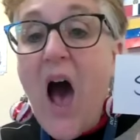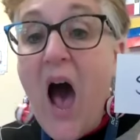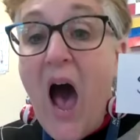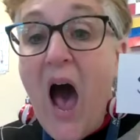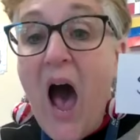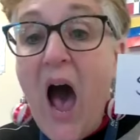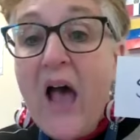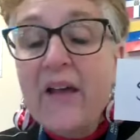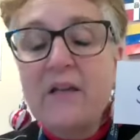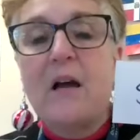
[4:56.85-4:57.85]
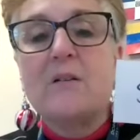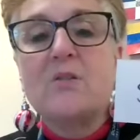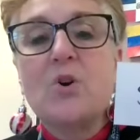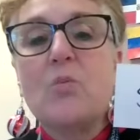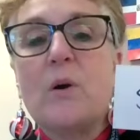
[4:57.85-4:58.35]
ah in
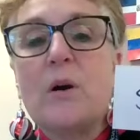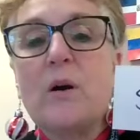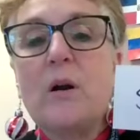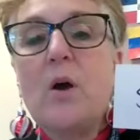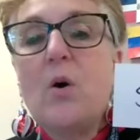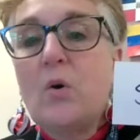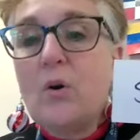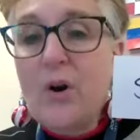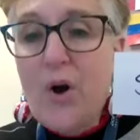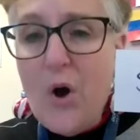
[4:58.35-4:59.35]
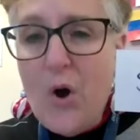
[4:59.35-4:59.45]
October or